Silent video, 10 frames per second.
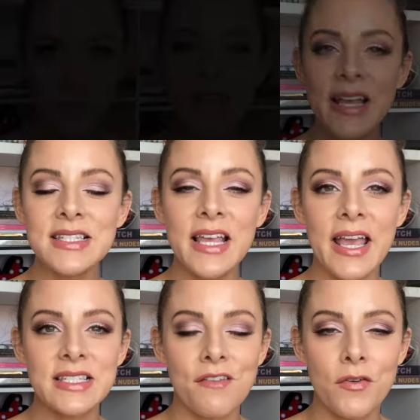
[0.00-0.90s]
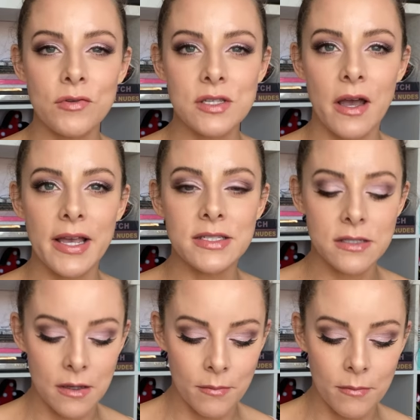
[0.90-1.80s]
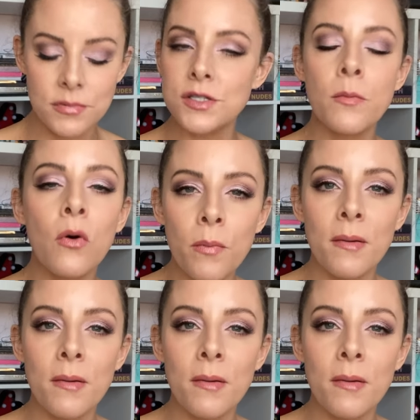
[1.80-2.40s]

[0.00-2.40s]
The next thing is a full size, small